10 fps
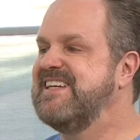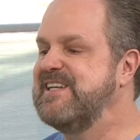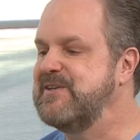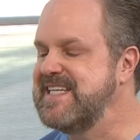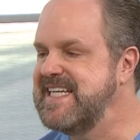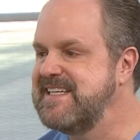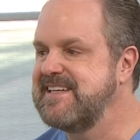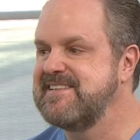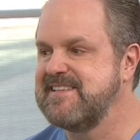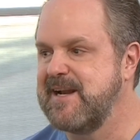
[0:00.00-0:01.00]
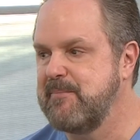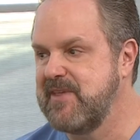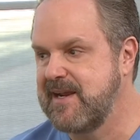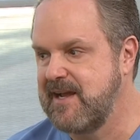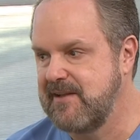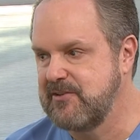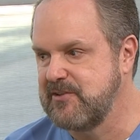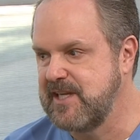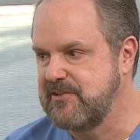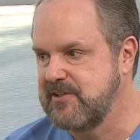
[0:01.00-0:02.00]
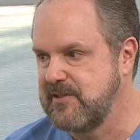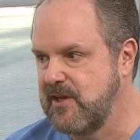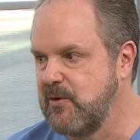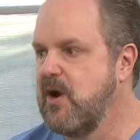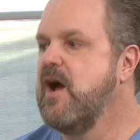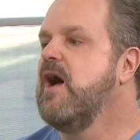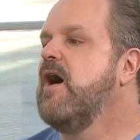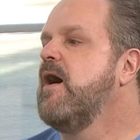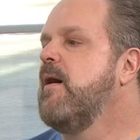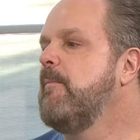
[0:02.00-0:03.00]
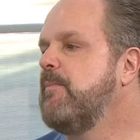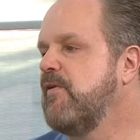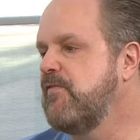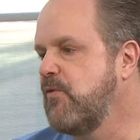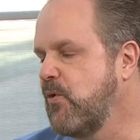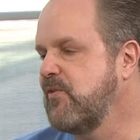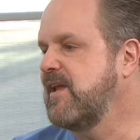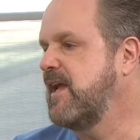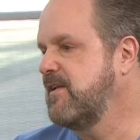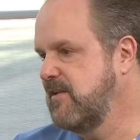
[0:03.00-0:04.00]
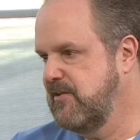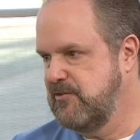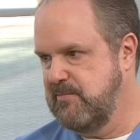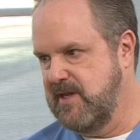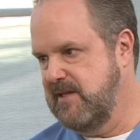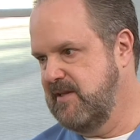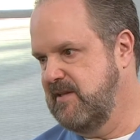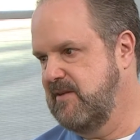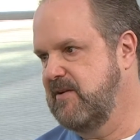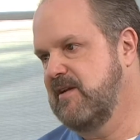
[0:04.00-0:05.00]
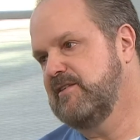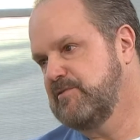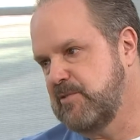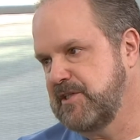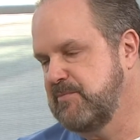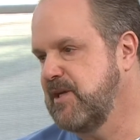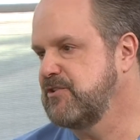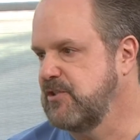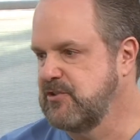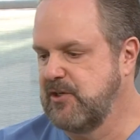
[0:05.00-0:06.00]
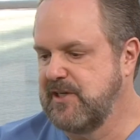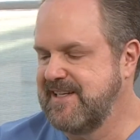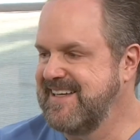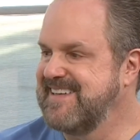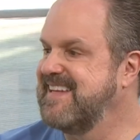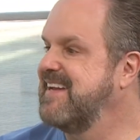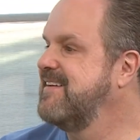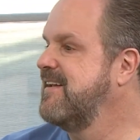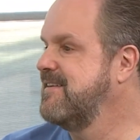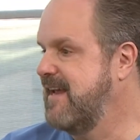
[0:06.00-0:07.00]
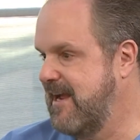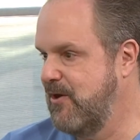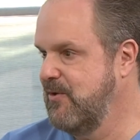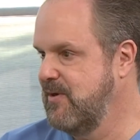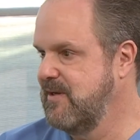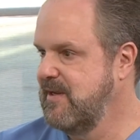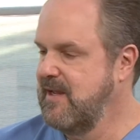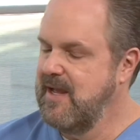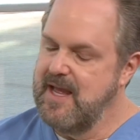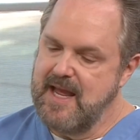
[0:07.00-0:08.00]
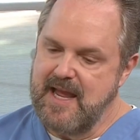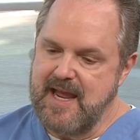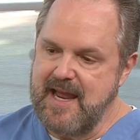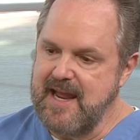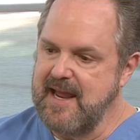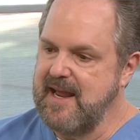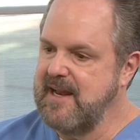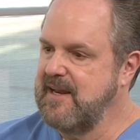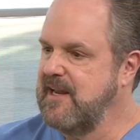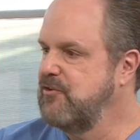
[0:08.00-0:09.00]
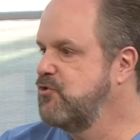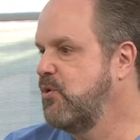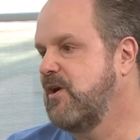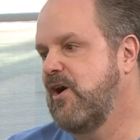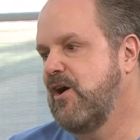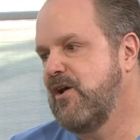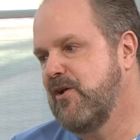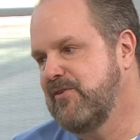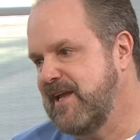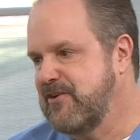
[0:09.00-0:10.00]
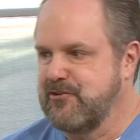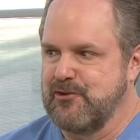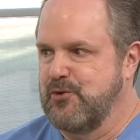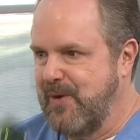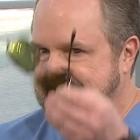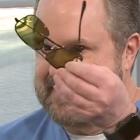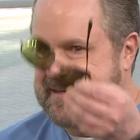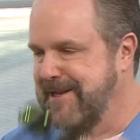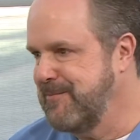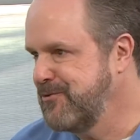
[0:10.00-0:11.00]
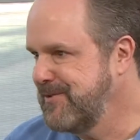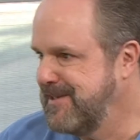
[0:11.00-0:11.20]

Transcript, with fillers: You need to set up that consultation, though, okay. before the end of this month, okay? Spring special. So you need to get that done now. Mm -hmm. And enjoy all the extra swag that comes with